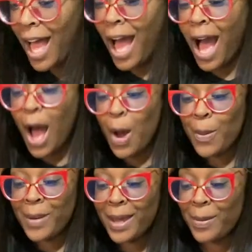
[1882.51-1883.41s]
I
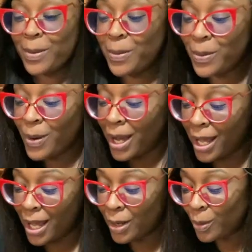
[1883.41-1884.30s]

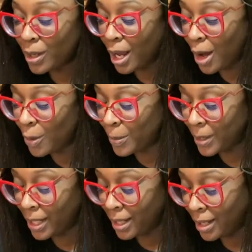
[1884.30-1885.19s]
kind of want to open
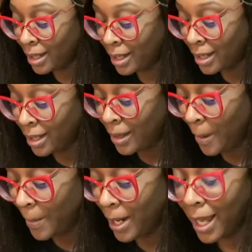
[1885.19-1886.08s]
it,
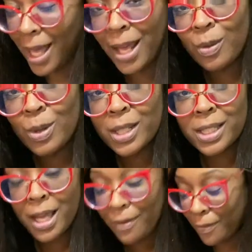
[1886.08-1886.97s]
but I kind of want to
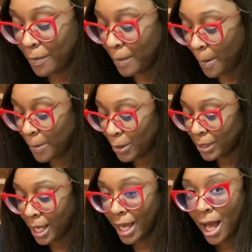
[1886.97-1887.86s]
save it for my
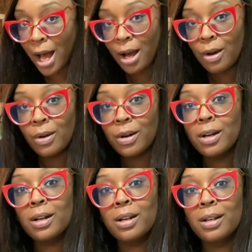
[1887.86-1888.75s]
birthday haul.
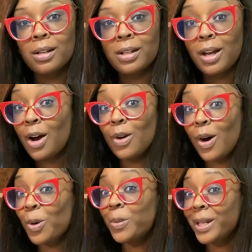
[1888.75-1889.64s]
I'll
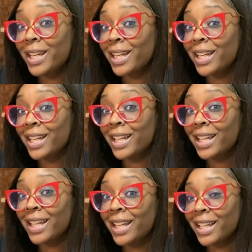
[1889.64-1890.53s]
open it.
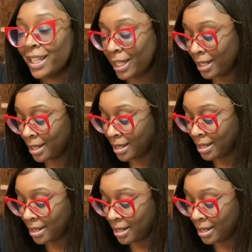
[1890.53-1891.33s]
Yeah?